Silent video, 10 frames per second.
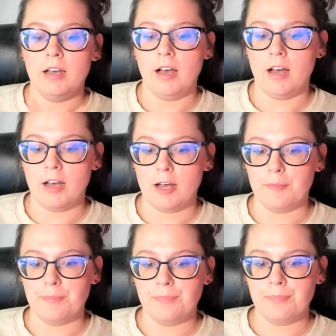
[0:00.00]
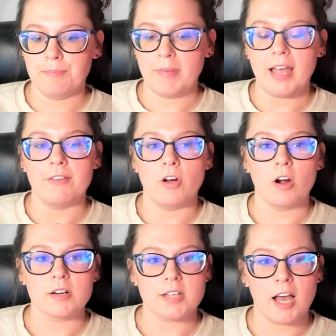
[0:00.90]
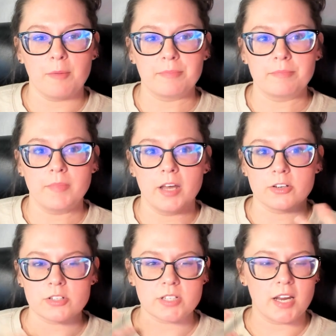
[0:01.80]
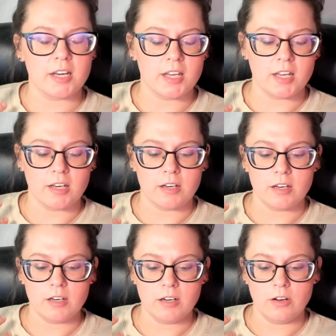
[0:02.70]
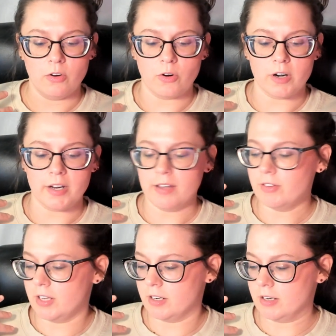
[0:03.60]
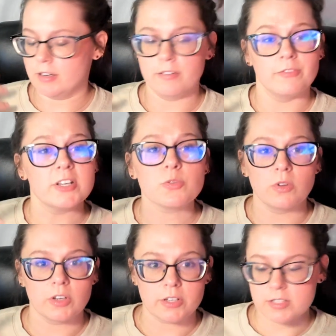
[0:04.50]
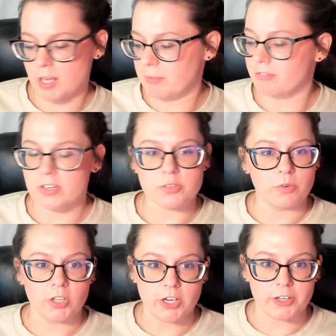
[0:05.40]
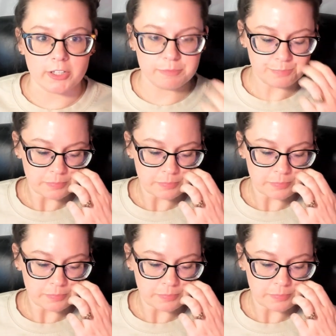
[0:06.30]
might have a hard time understanding, or even visual learners. I'm a visual learner.